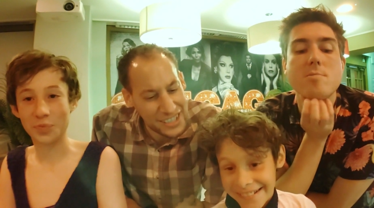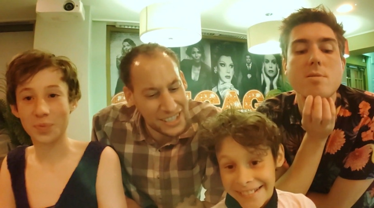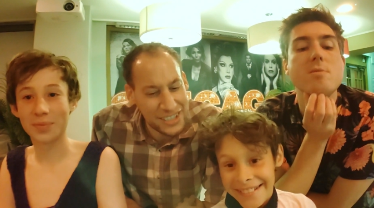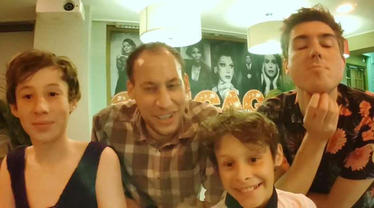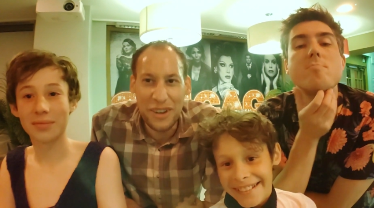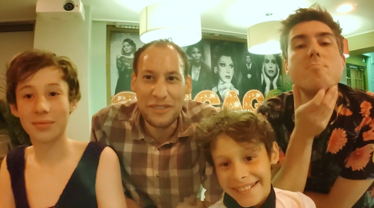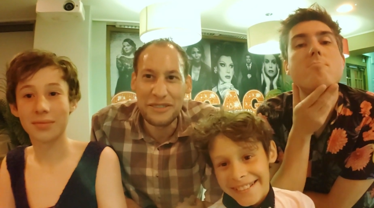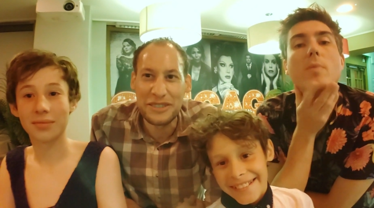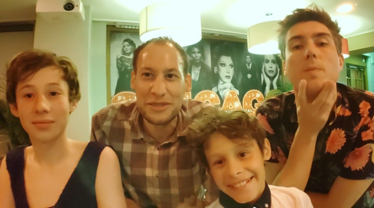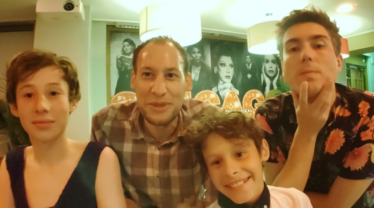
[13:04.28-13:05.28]
Speaker 1: because he took
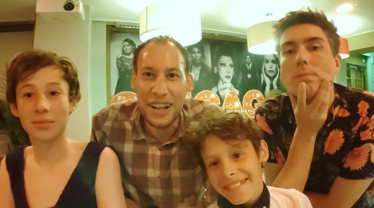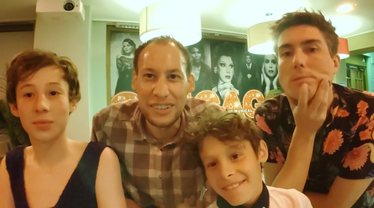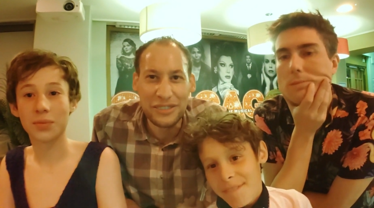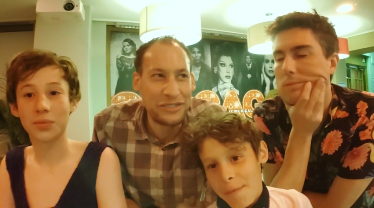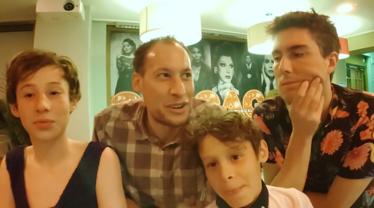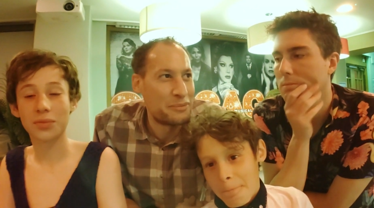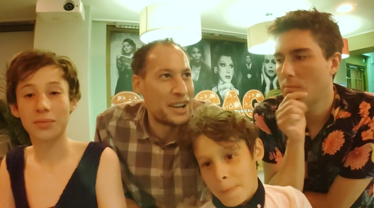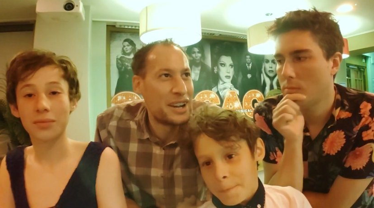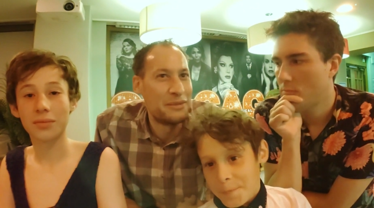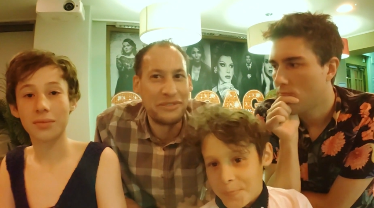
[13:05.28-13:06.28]
over as well
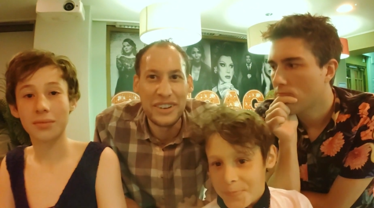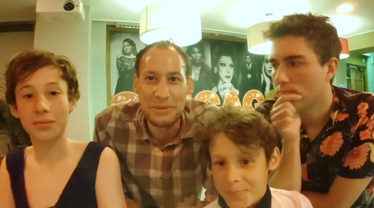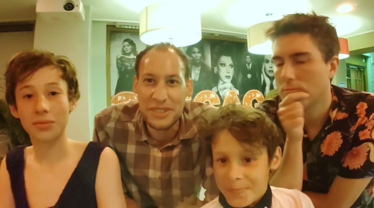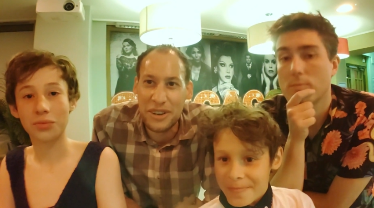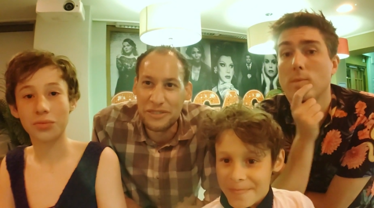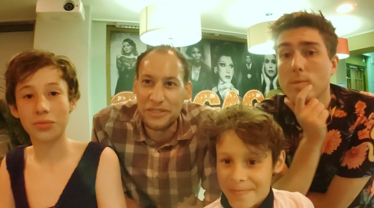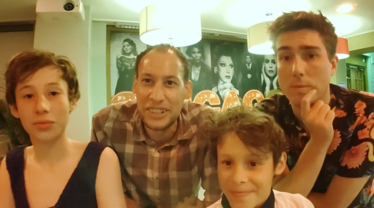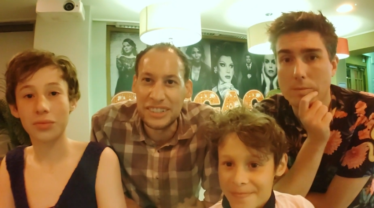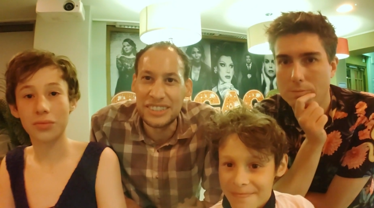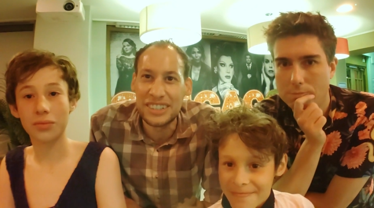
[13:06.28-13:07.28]
from um, Philip
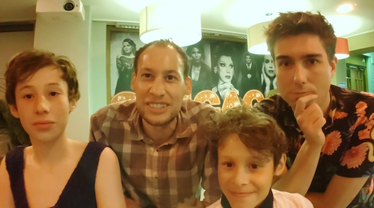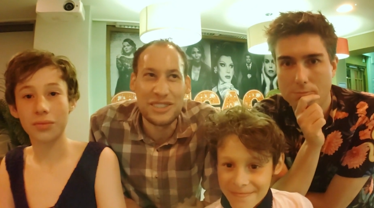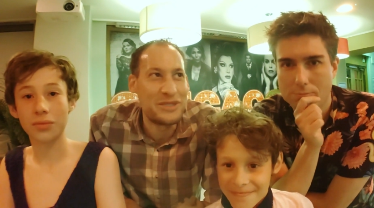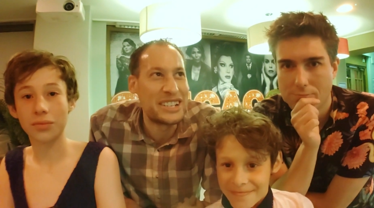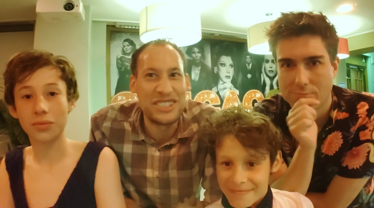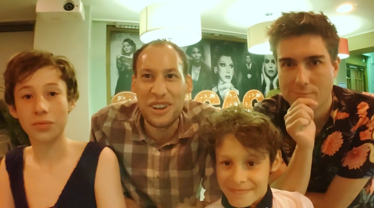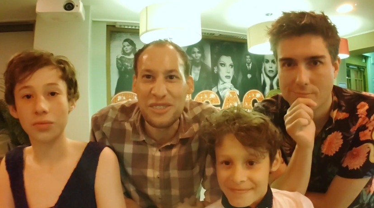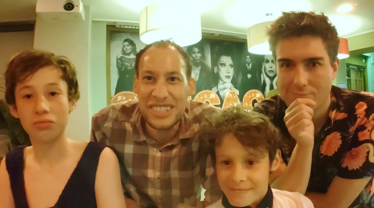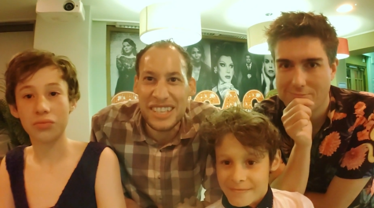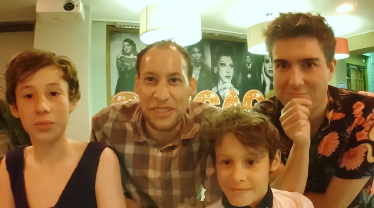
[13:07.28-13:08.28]
Schofield doing
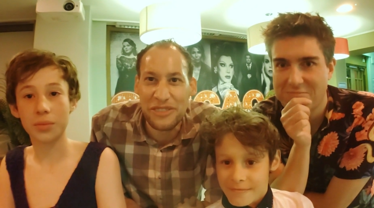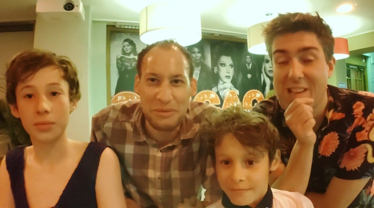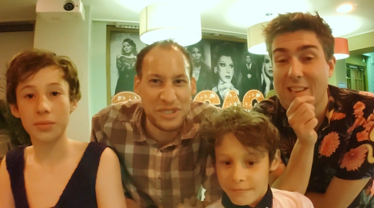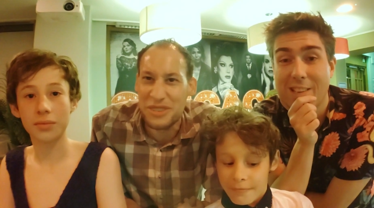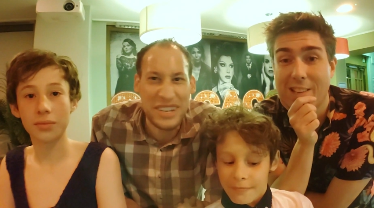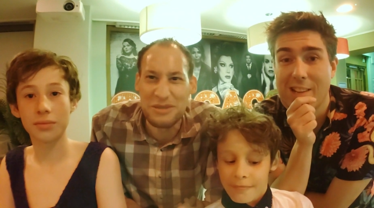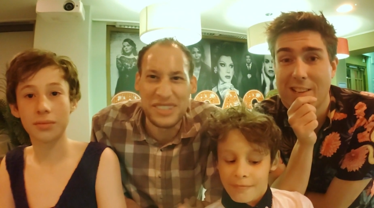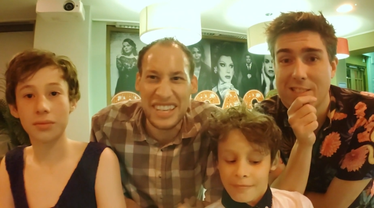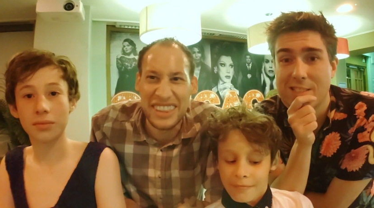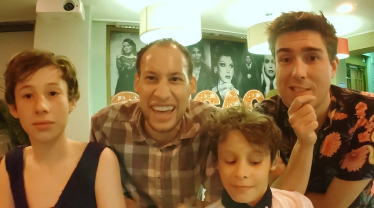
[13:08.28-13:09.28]
Joseph. I'm there sure he
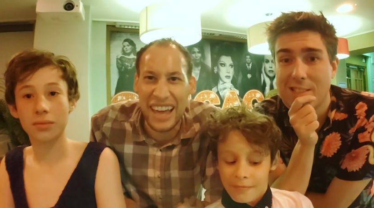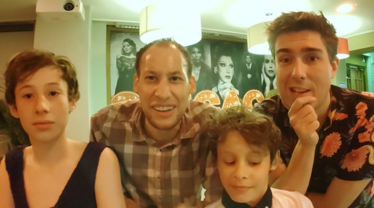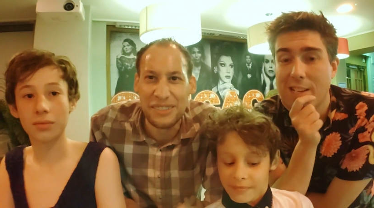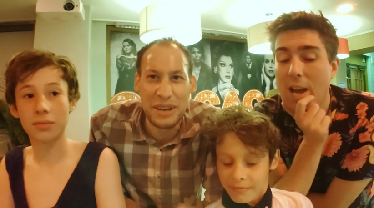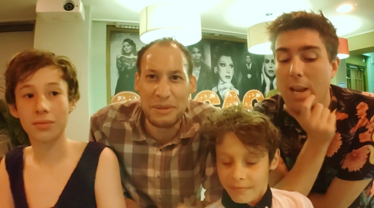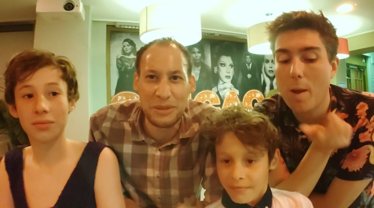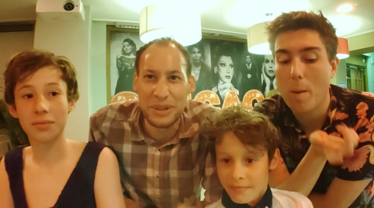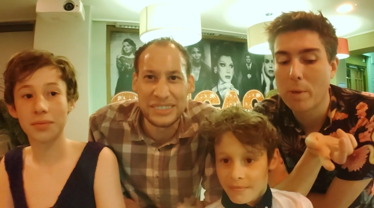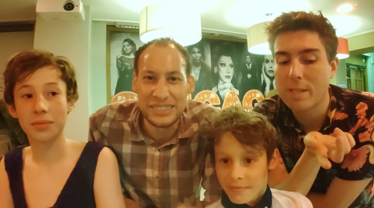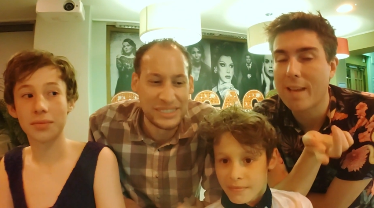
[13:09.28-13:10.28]
was in there. And,
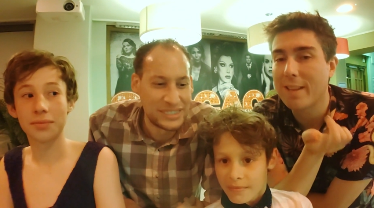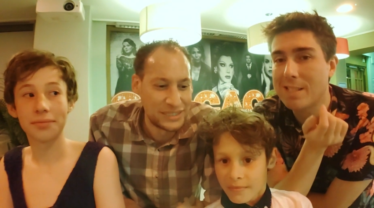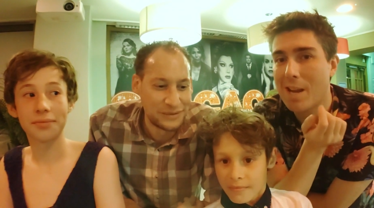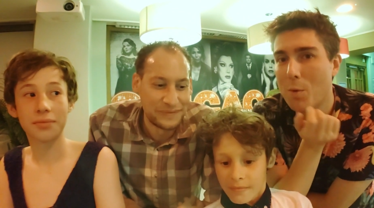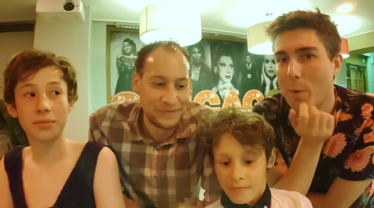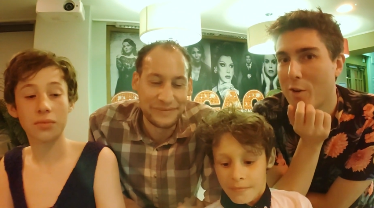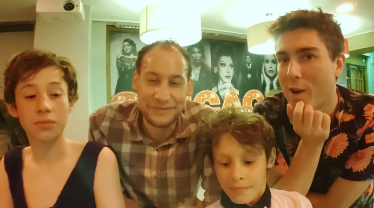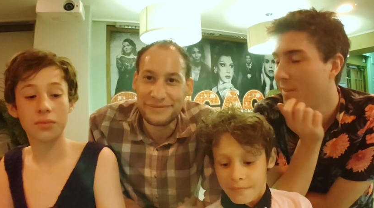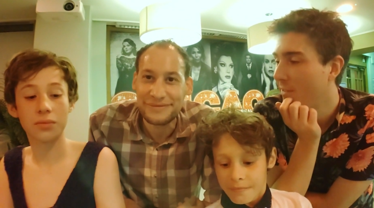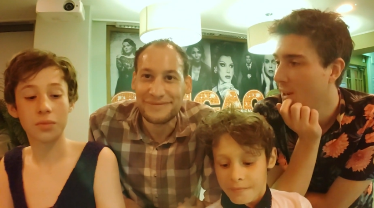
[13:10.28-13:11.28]
and
Speaker 2: but I think Darren went
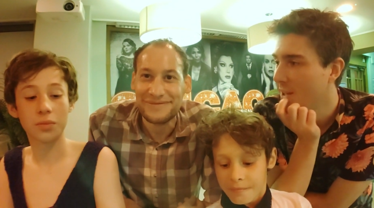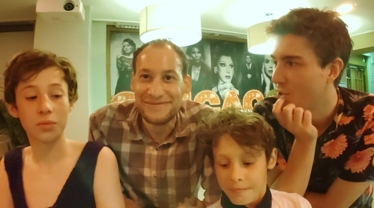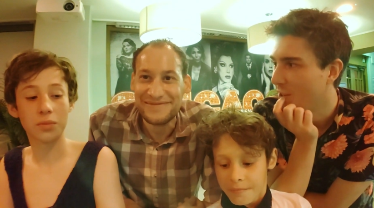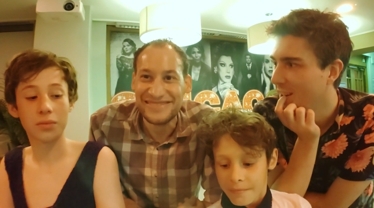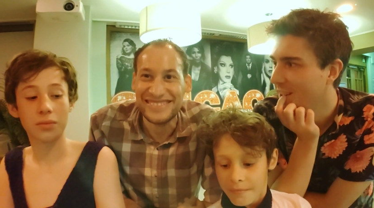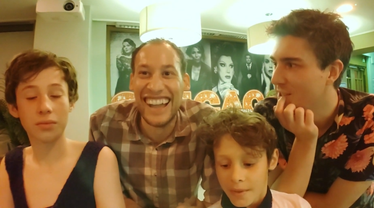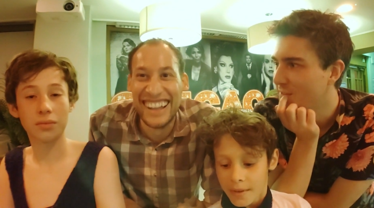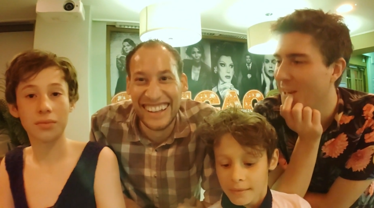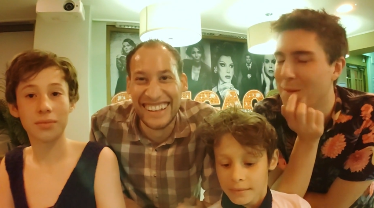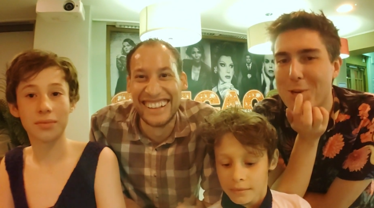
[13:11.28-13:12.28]
grey first, right?
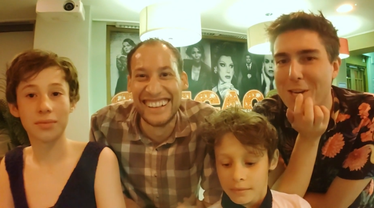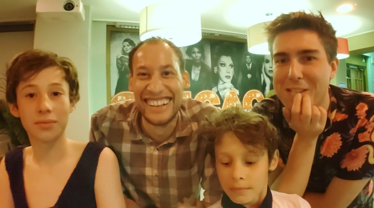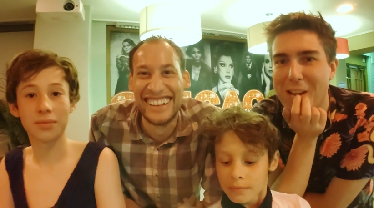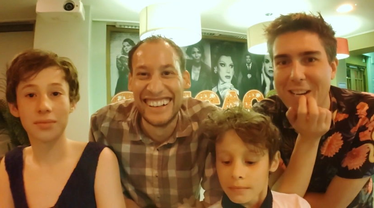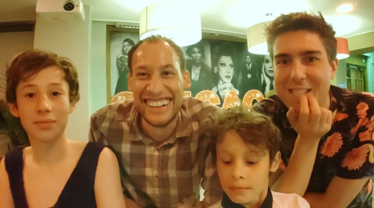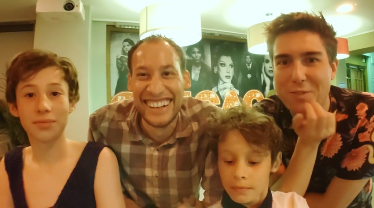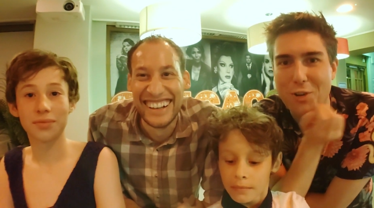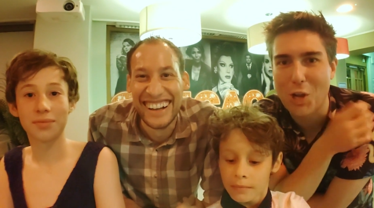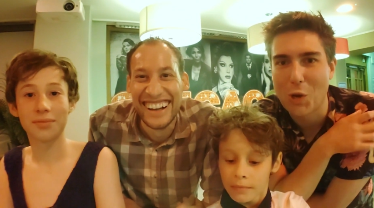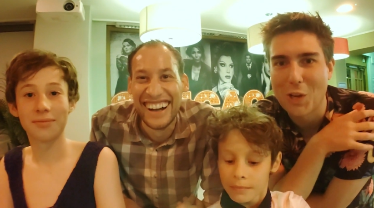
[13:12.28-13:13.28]
Because Philip tried to hide
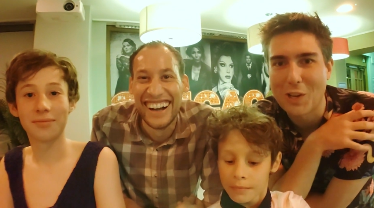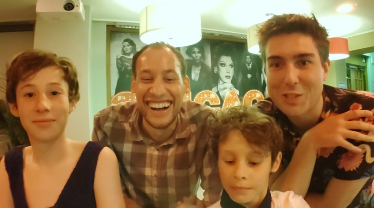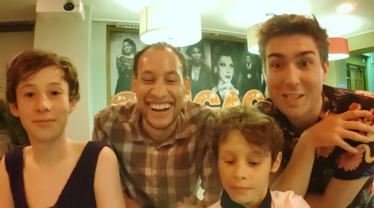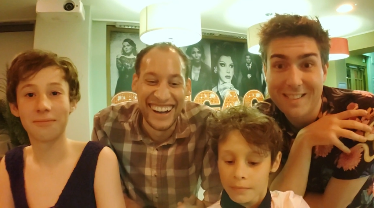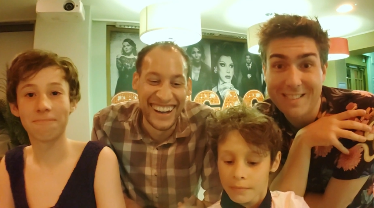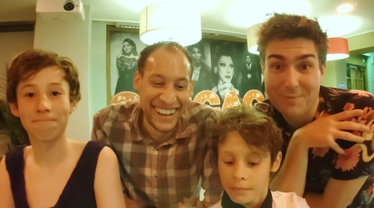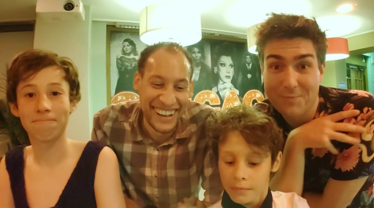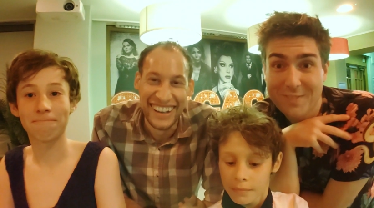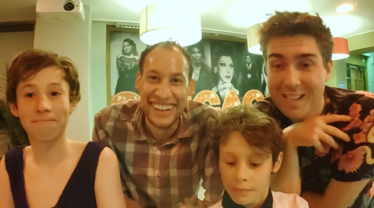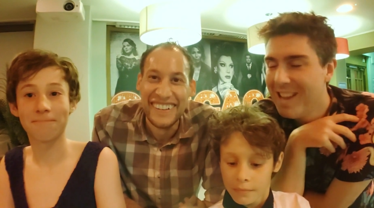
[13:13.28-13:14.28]
it for a long, long
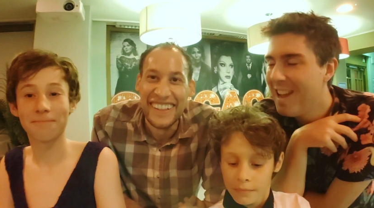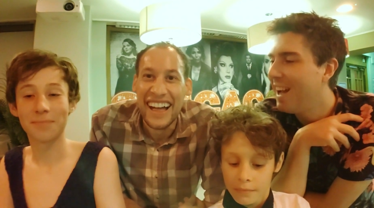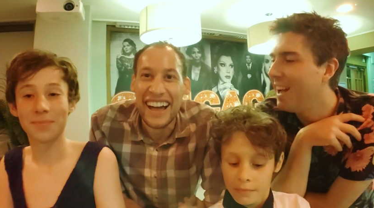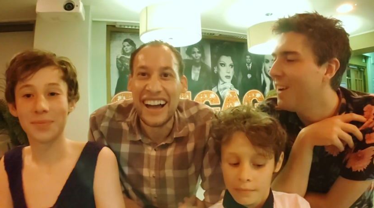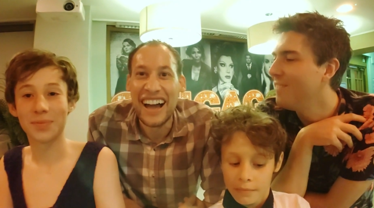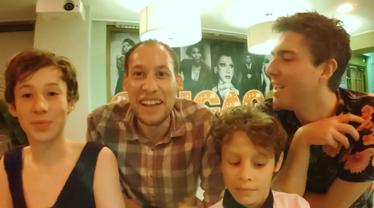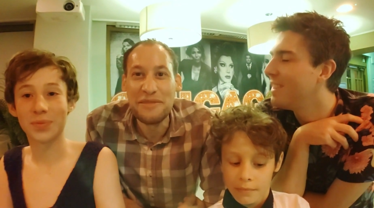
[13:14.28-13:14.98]
time. Um,